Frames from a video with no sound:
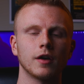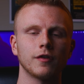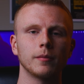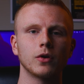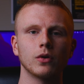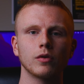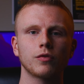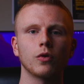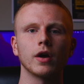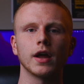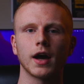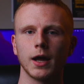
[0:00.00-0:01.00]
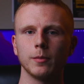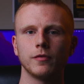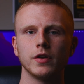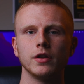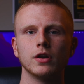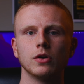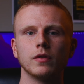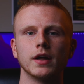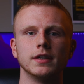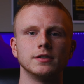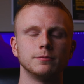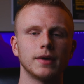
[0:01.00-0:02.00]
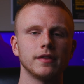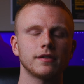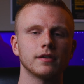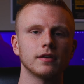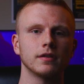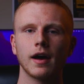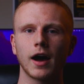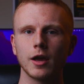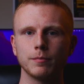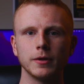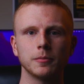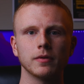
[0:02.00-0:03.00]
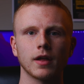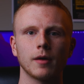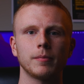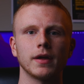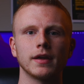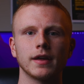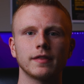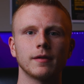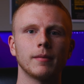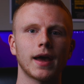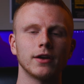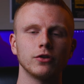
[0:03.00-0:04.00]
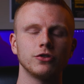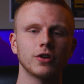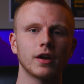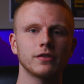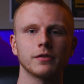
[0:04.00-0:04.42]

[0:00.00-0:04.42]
If I'm going for a hype video that is meant to hype people up and get them energized